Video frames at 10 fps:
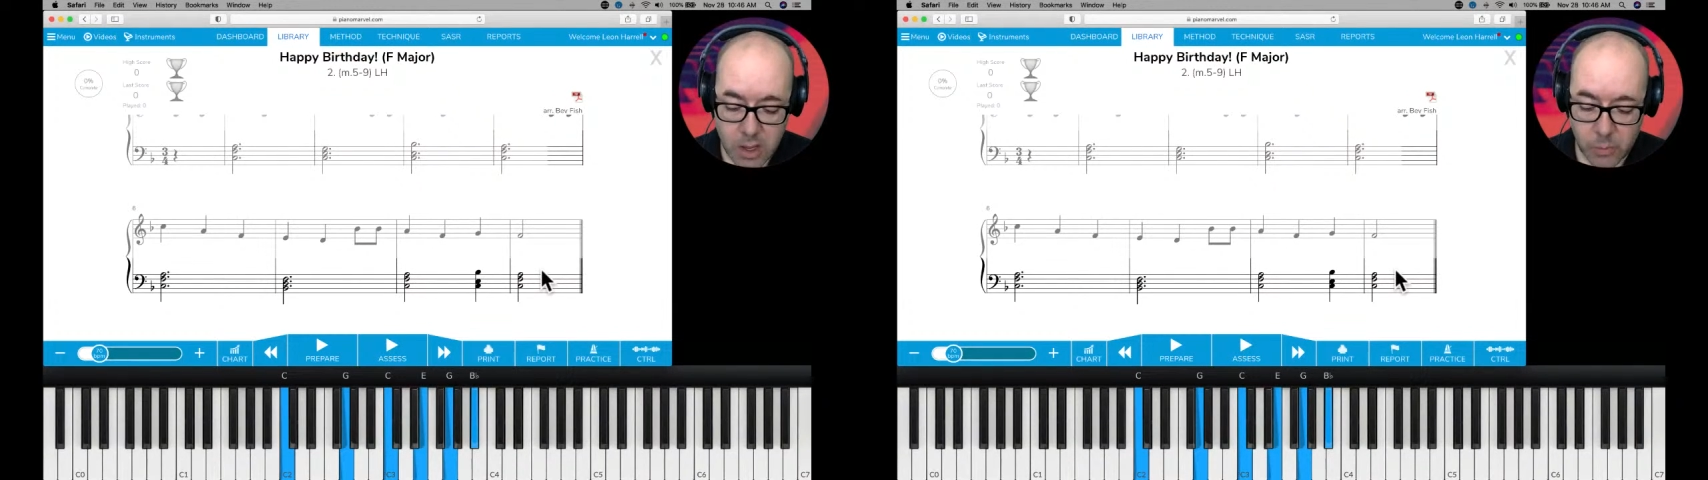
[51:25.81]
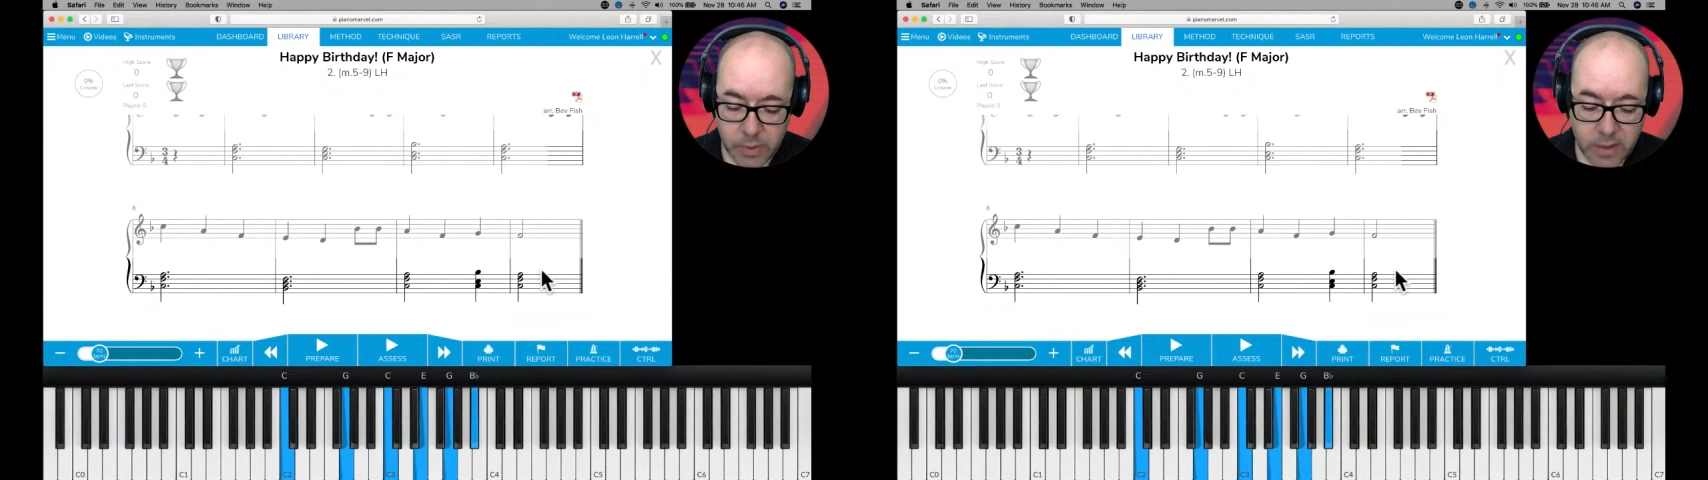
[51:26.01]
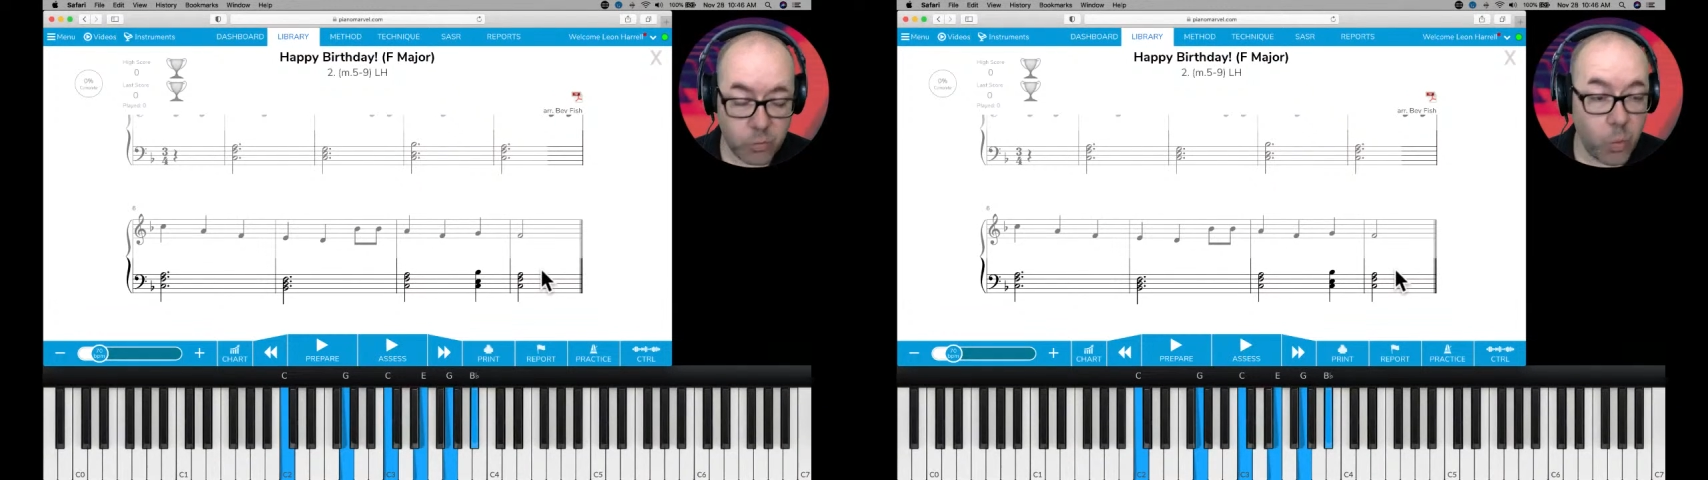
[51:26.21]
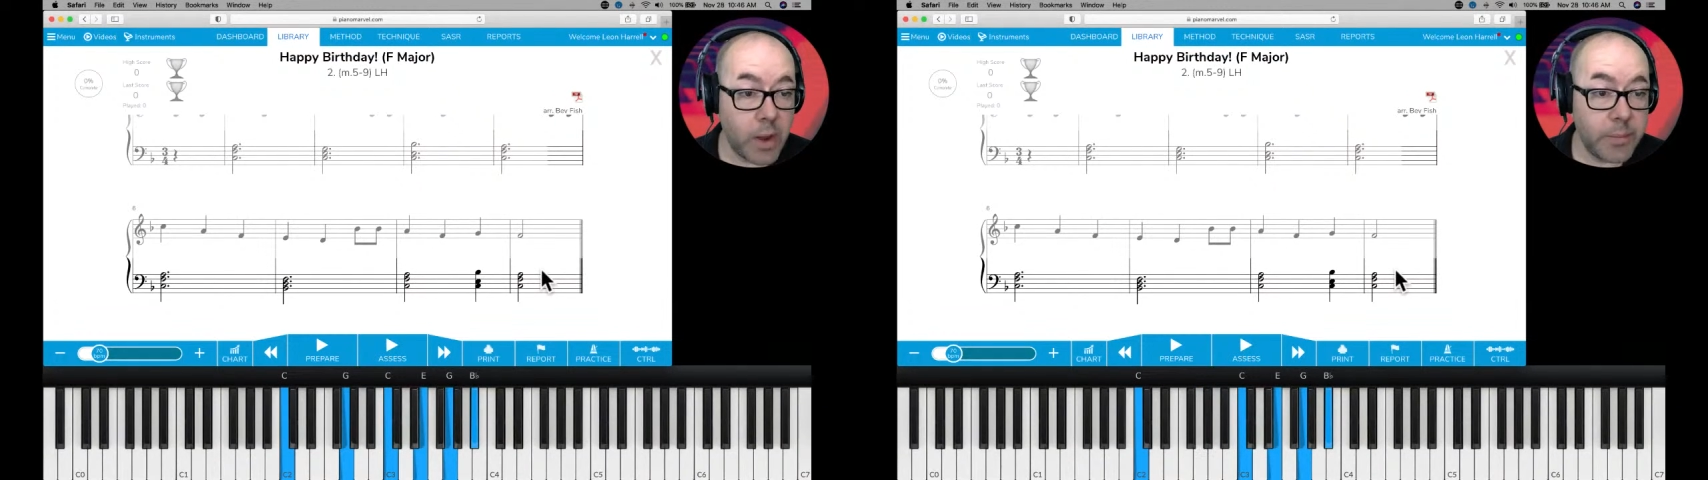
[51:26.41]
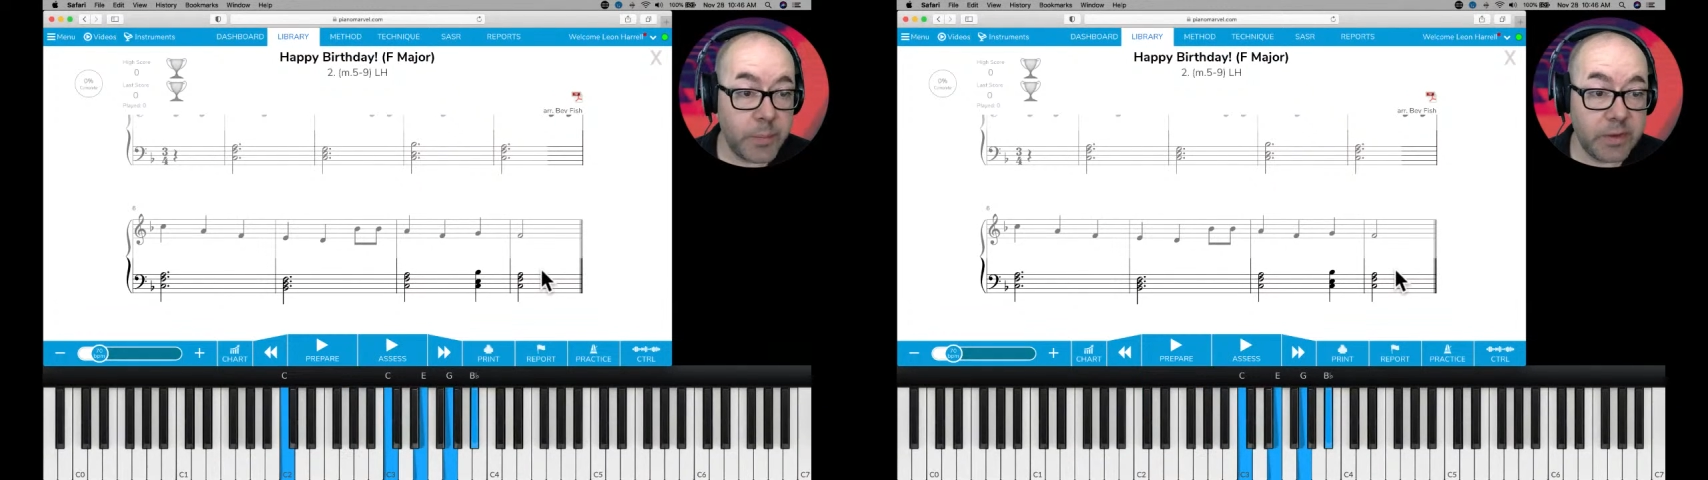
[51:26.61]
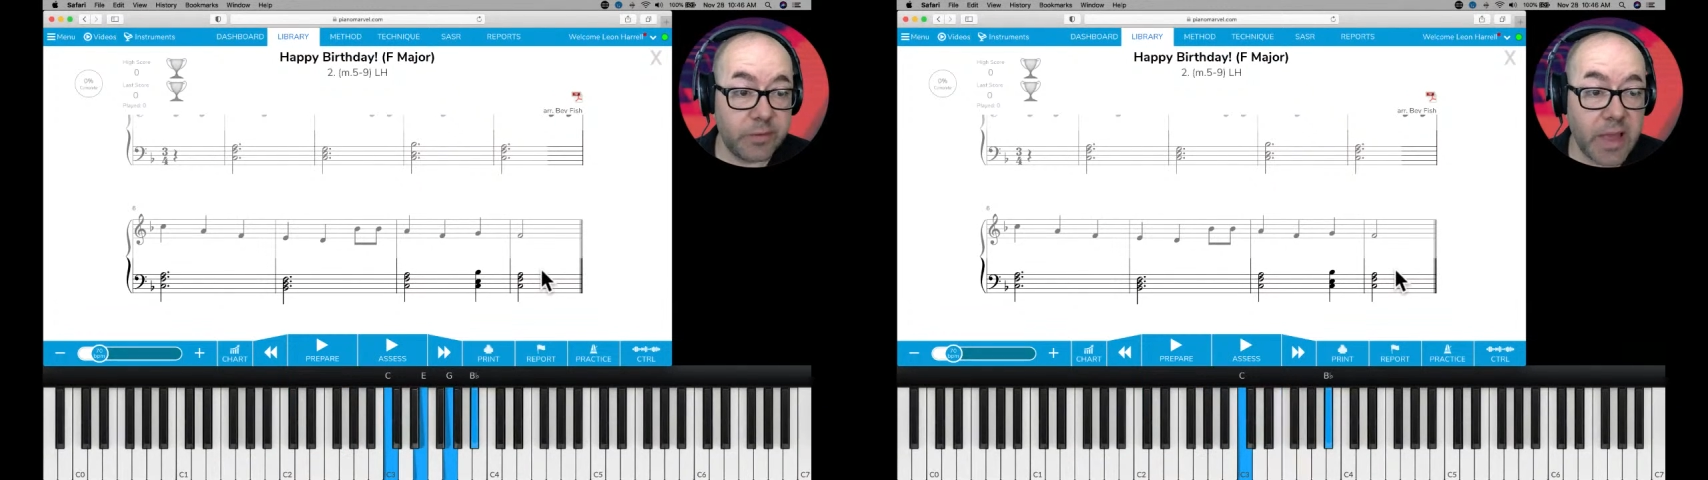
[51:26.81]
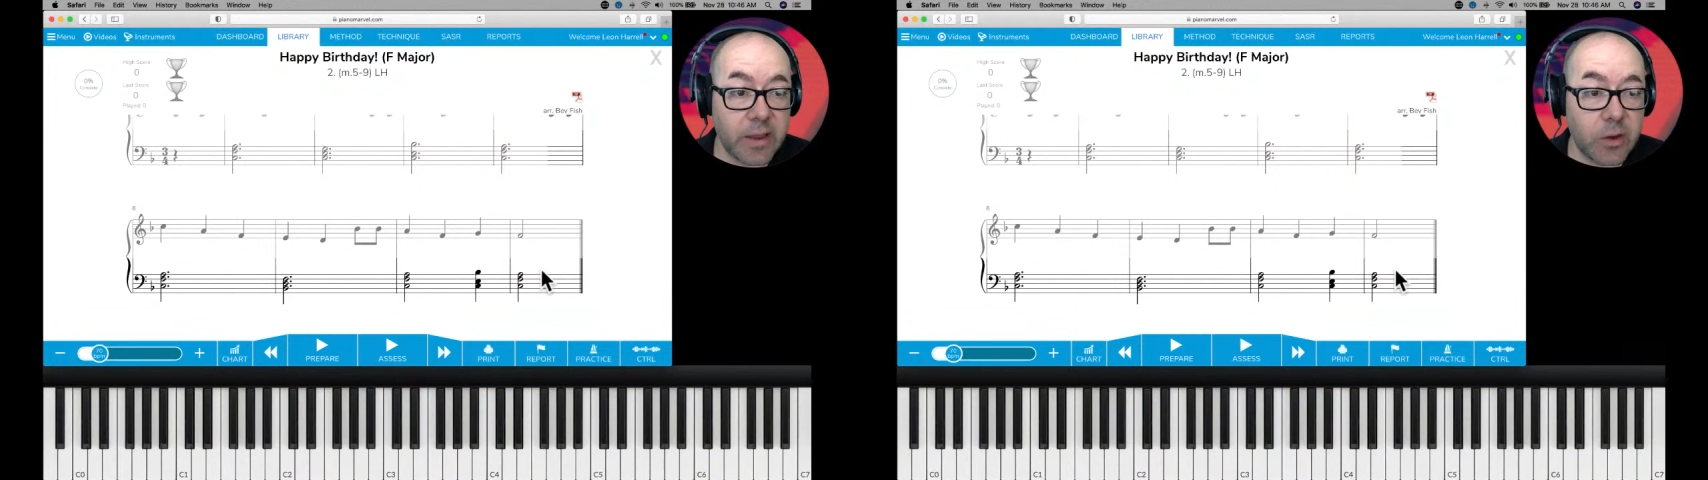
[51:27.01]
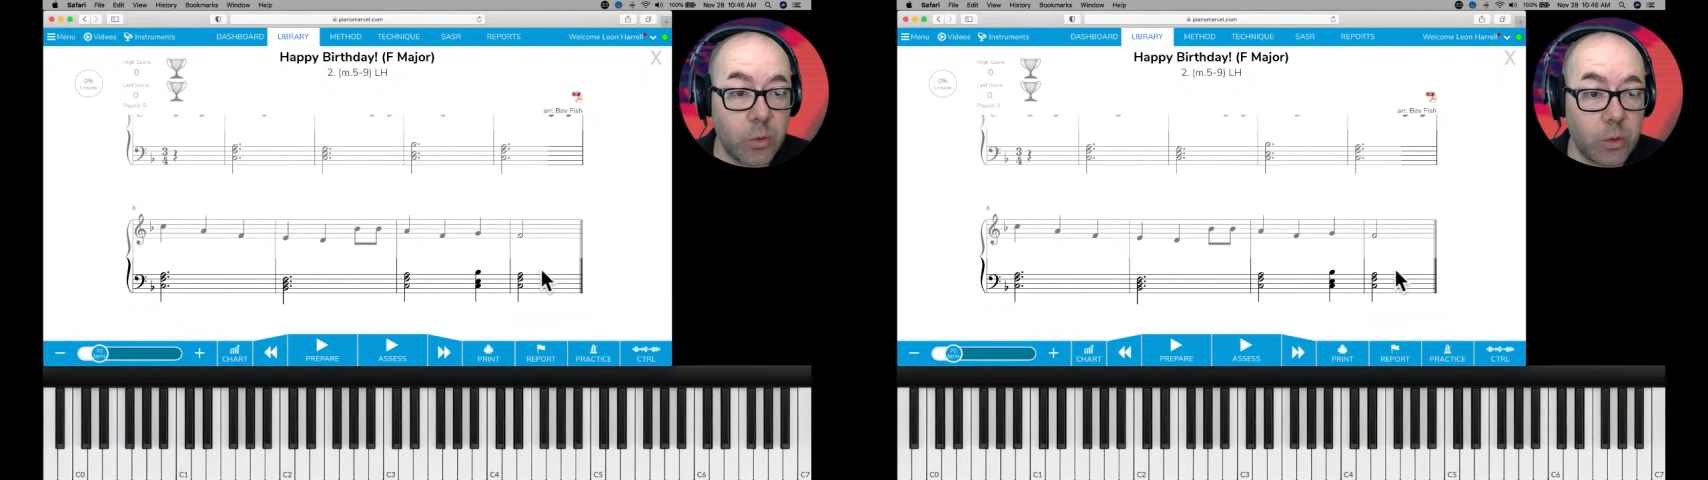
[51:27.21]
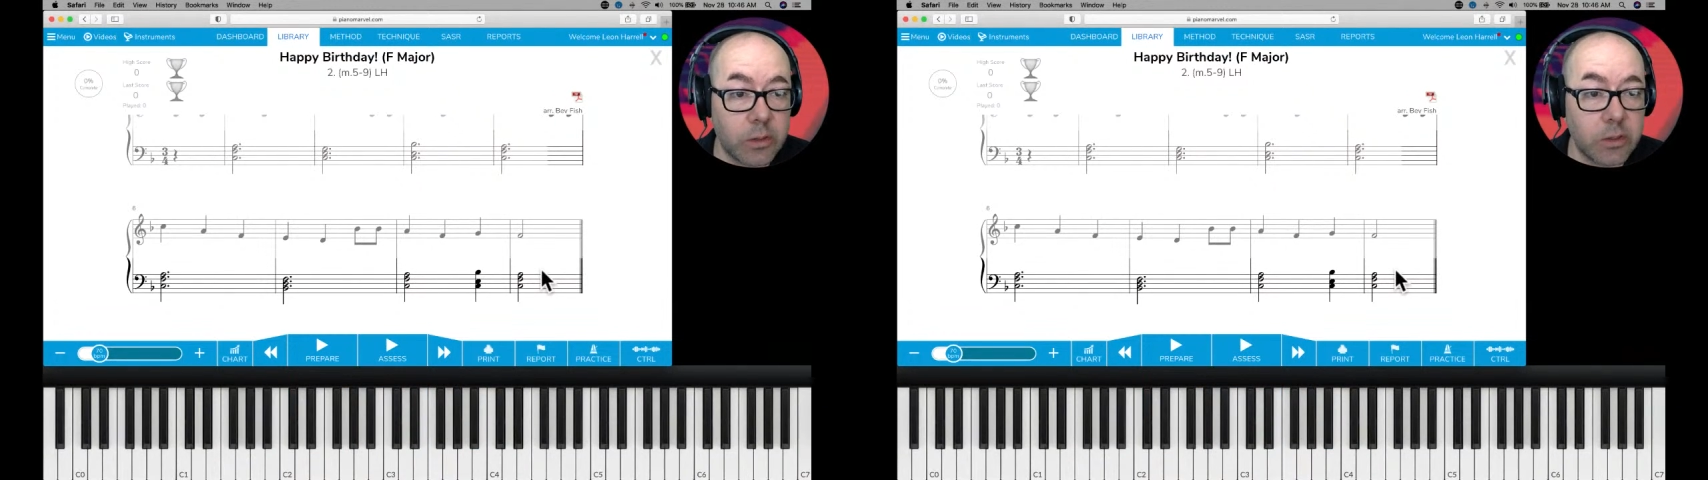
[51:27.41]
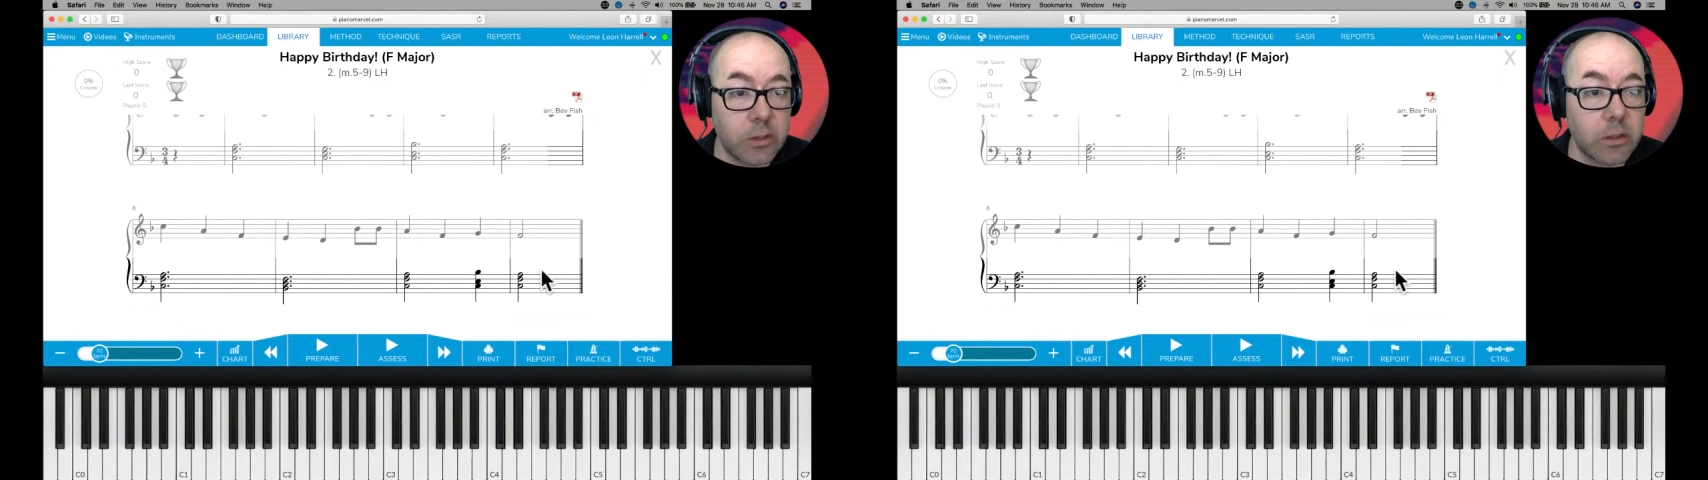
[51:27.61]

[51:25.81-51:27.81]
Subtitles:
We have 1 B flat chord,